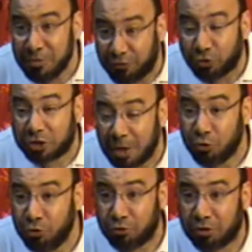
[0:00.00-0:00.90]
for
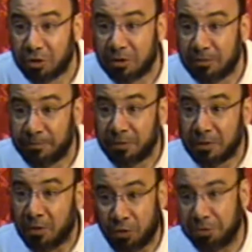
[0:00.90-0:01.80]
Tabuk,
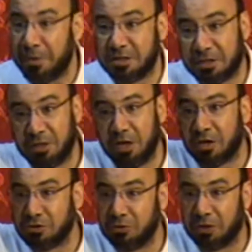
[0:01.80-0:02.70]
Uthman said,
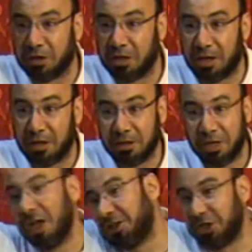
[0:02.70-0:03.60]
Ya Rasulullah,
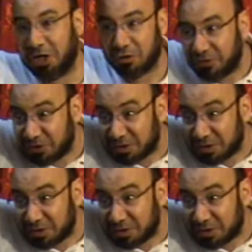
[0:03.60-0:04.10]
I'll take care of it.